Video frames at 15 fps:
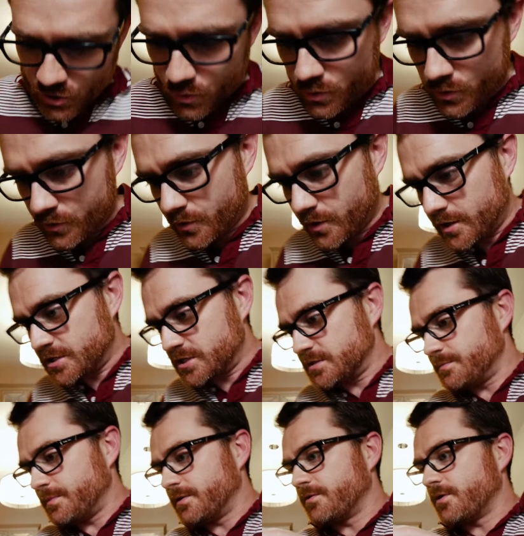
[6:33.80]
Joe going around,
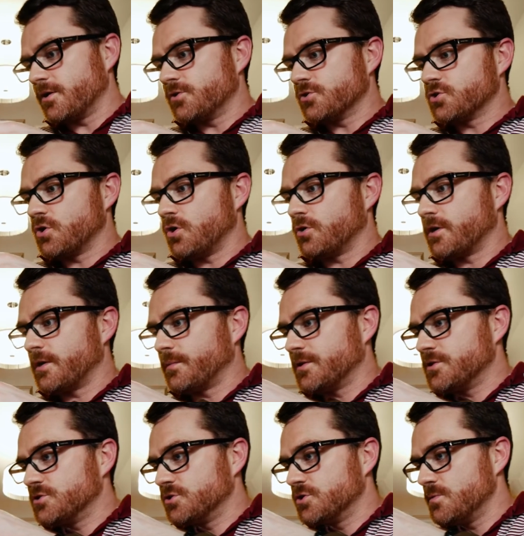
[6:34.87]
spin around. There's Connor. I want
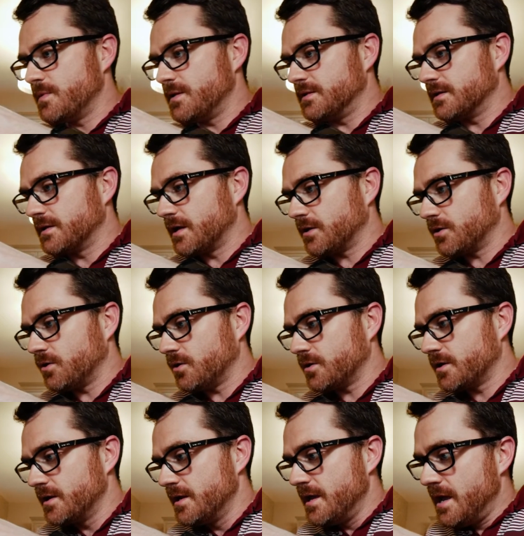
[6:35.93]
to zoom in to get
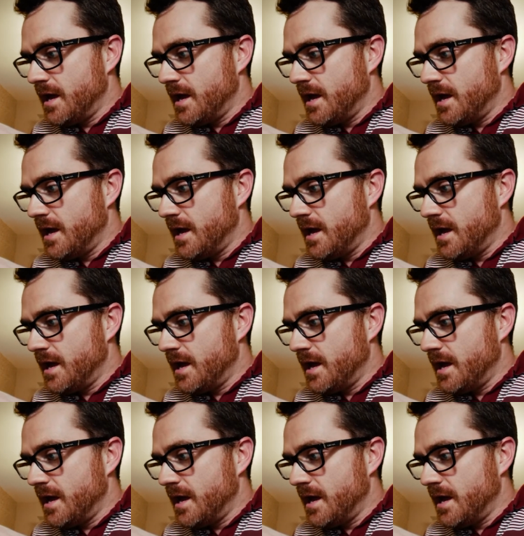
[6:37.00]
Connor.